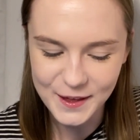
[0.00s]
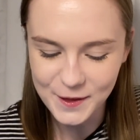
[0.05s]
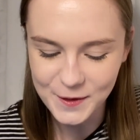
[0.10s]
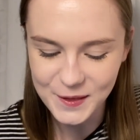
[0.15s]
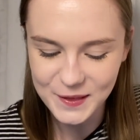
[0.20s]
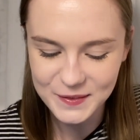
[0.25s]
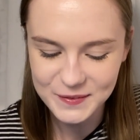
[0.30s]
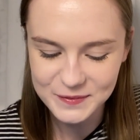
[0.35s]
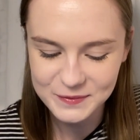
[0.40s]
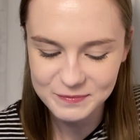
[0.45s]

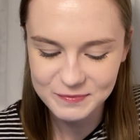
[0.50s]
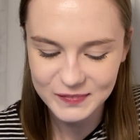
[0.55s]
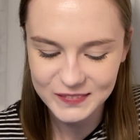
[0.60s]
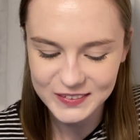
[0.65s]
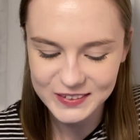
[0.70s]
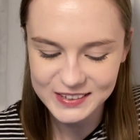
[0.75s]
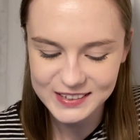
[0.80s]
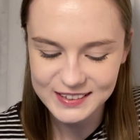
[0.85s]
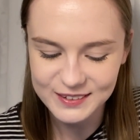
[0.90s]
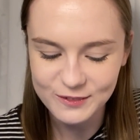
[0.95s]

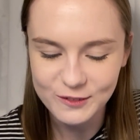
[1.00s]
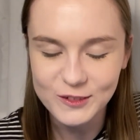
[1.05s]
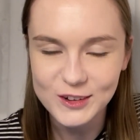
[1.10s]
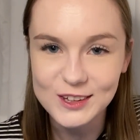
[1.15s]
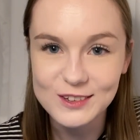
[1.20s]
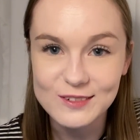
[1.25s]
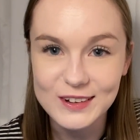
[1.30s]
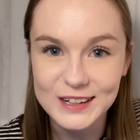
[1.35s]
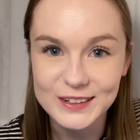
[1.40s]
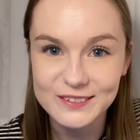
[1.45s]
It's
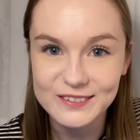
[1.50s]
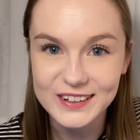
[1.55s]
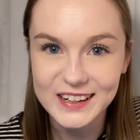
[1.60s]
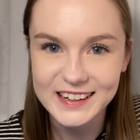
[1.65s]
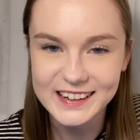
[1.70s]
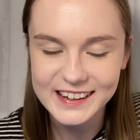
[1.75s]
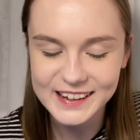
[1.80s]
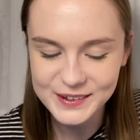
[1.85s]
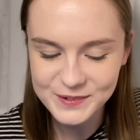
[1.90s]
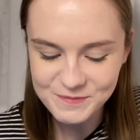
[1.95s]
always found
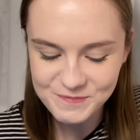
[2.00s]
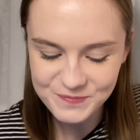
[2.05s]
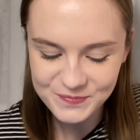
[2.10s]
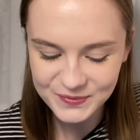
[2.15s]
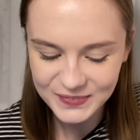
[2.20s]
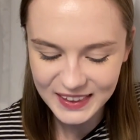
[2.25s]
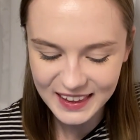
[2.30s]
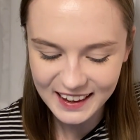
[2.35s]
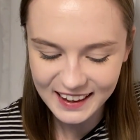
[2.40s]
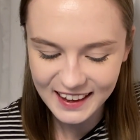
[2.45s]
funny.
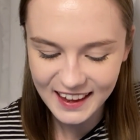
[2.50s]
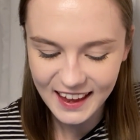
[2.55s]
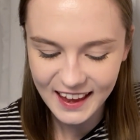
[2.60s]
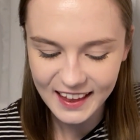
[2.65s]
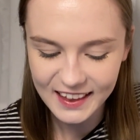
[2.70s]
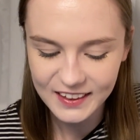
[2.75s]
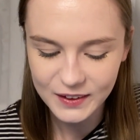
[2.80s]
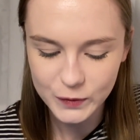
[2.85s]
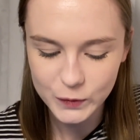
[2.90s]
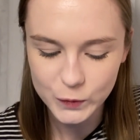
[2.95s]

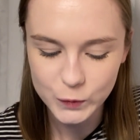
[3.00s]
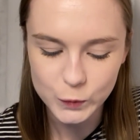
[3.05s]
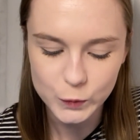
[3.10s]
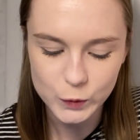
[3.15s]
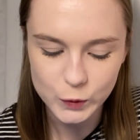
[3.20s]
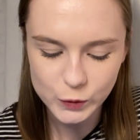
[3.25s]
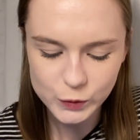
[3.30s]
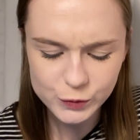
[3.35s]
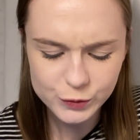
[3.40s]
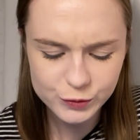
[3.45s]

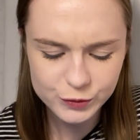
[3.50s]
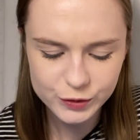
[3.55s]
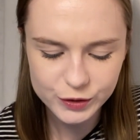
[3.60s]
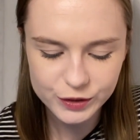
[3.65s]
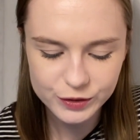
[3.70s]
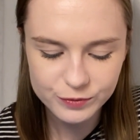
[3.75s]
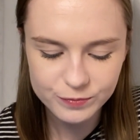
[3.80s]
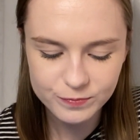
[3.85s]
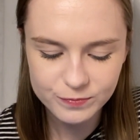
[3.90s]
Roof.